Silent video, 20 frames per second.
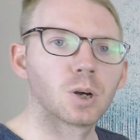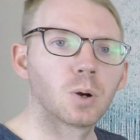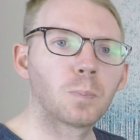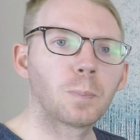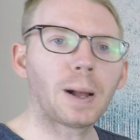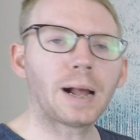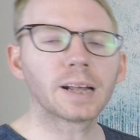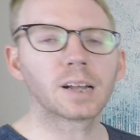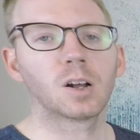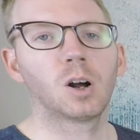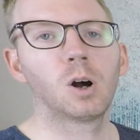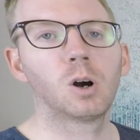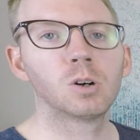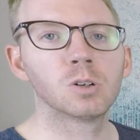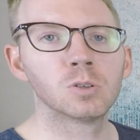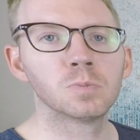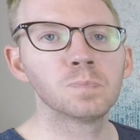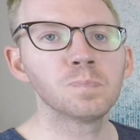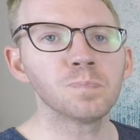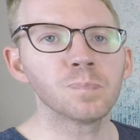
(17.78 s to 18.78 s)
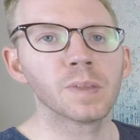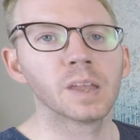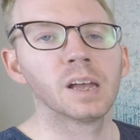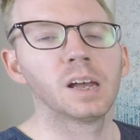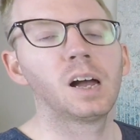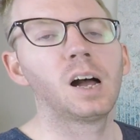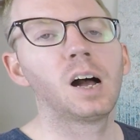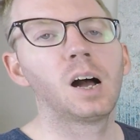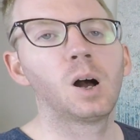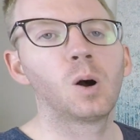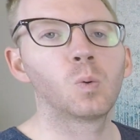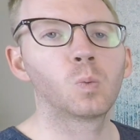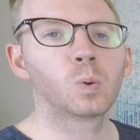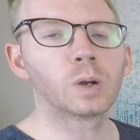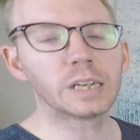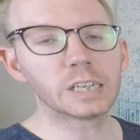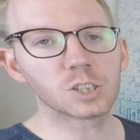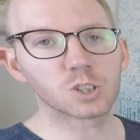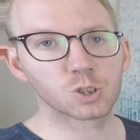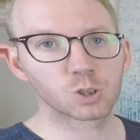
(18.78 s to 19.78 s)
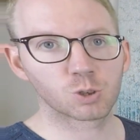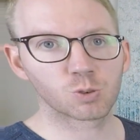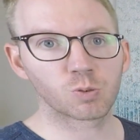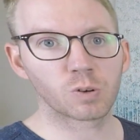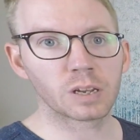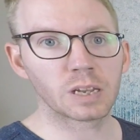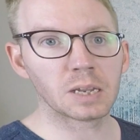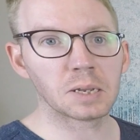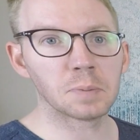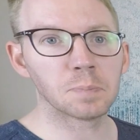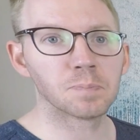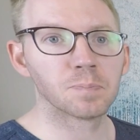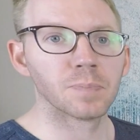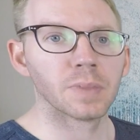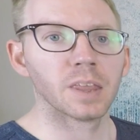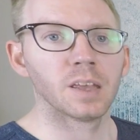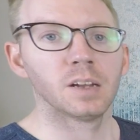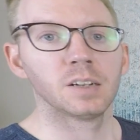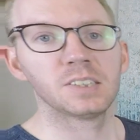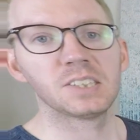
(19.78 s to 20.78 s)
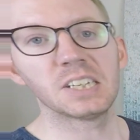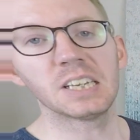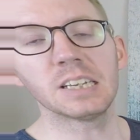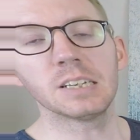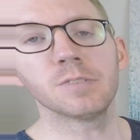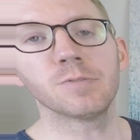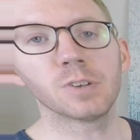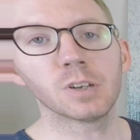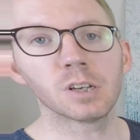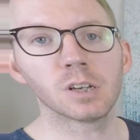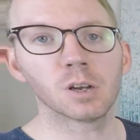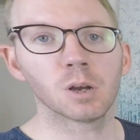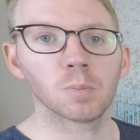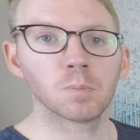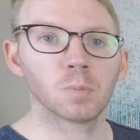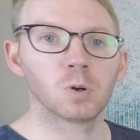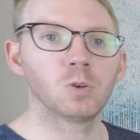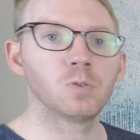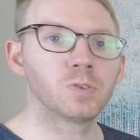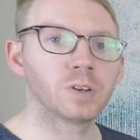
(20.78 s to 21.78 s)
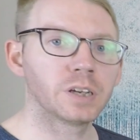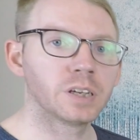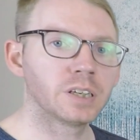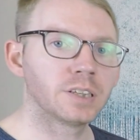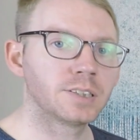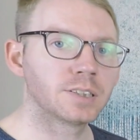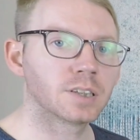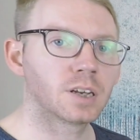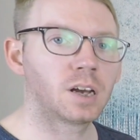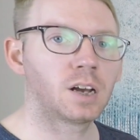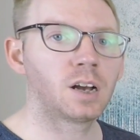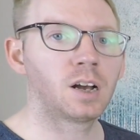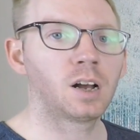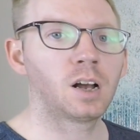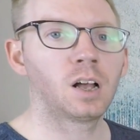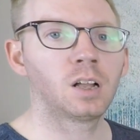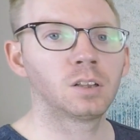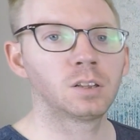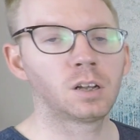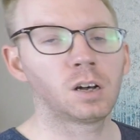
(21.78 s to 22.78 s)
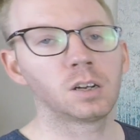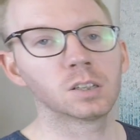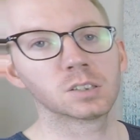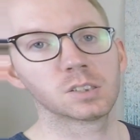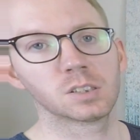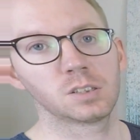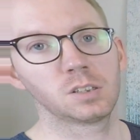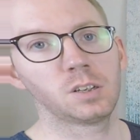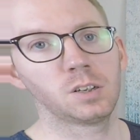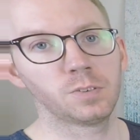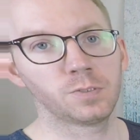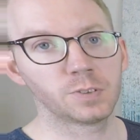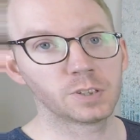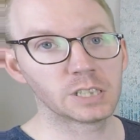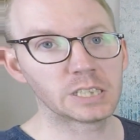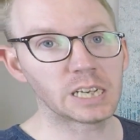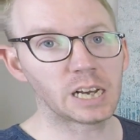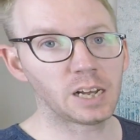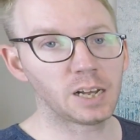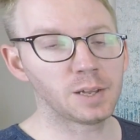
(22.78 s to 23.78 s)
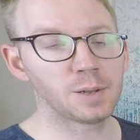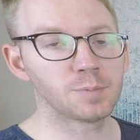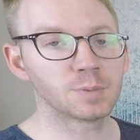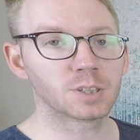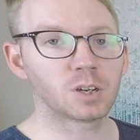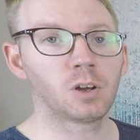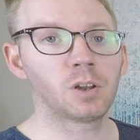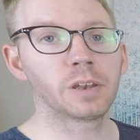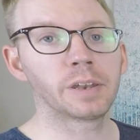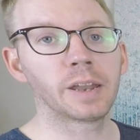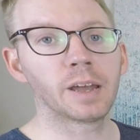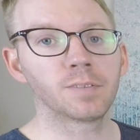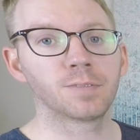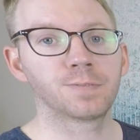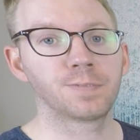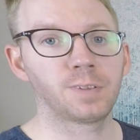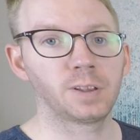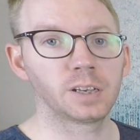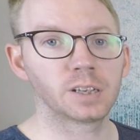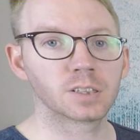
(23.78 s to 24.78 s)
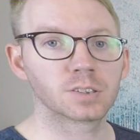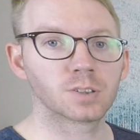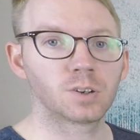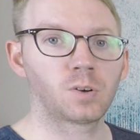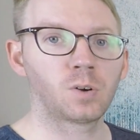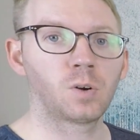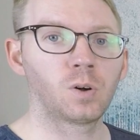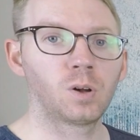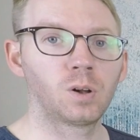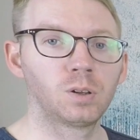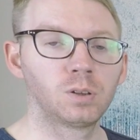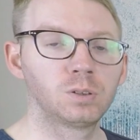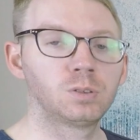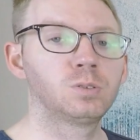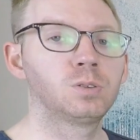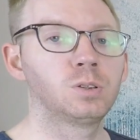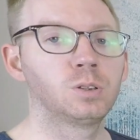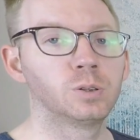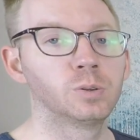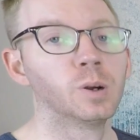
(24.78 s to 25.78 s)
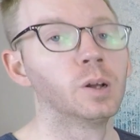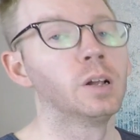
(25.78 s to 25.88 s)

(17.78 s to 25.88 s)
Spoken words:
back home, we'd stream TV and movies a lot of times on Netflix or Hulu,